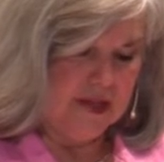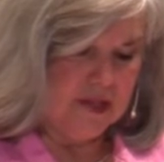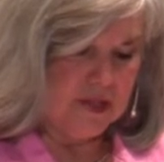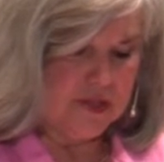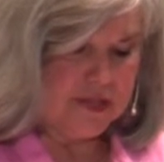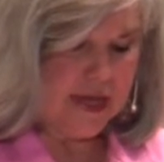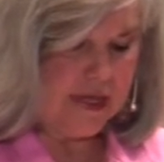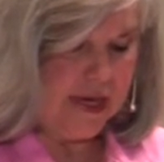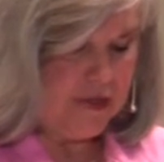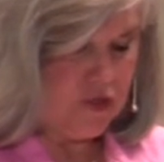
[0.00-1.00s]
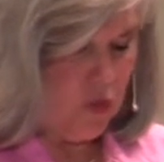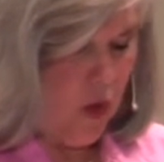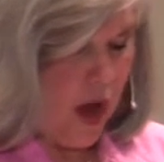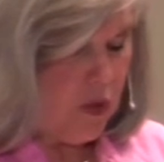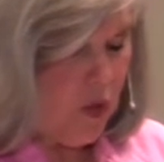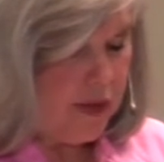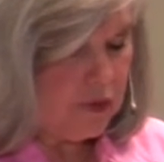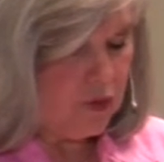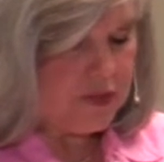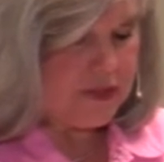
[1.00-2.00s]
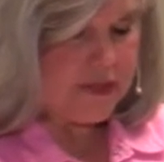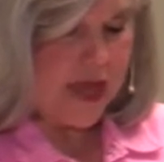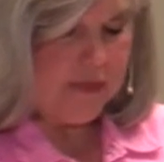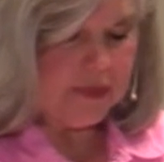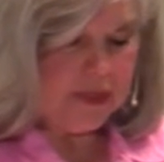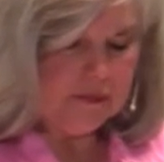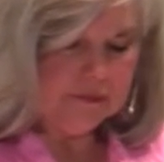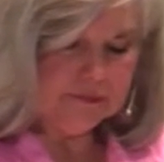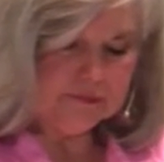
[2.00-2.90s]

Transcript: So, the second answer to why, why, Lord, is this happening?